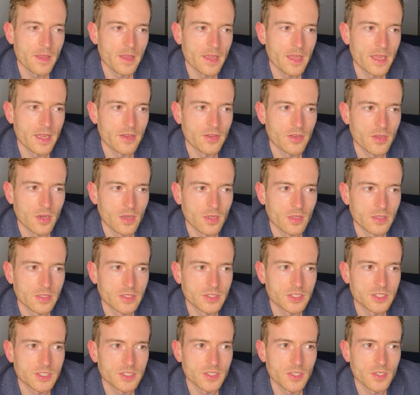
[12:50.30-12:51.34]
and
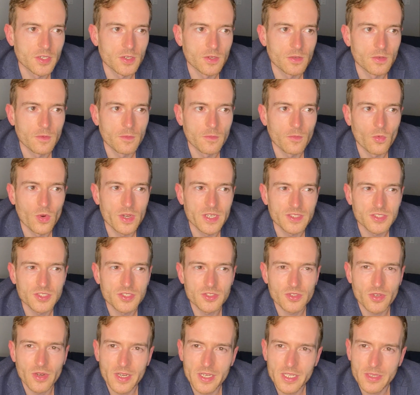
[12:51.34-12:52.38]
knowledge. So when it's
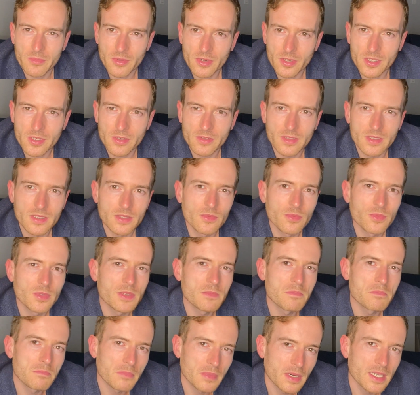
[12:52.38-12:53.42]
trining Mercury, we
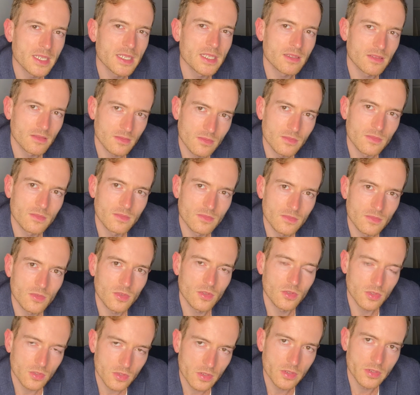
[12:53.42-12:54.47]
might
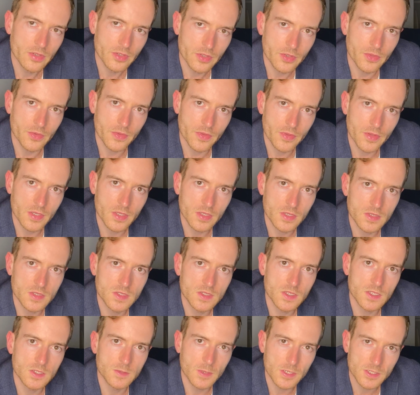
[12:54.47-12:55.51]
learn new
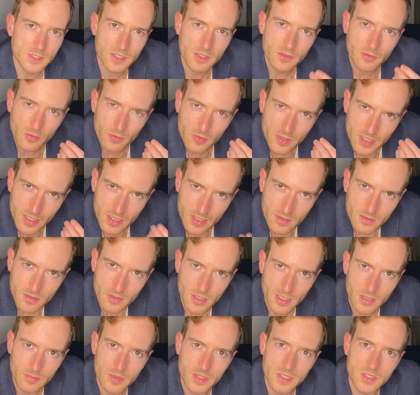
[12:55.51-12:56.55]
things, especially through the
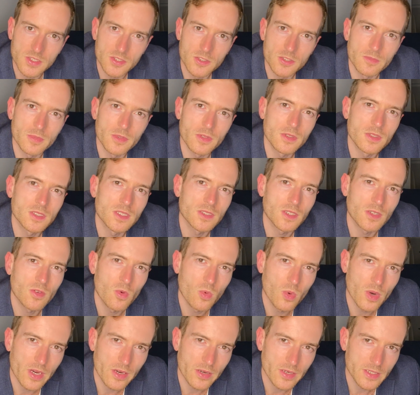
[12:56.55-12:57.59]
internet, because Jupiter is in
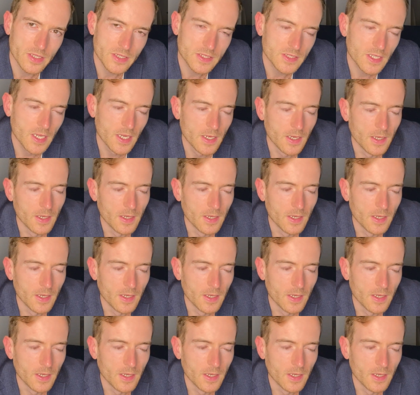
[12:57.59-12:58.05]
Aquarius.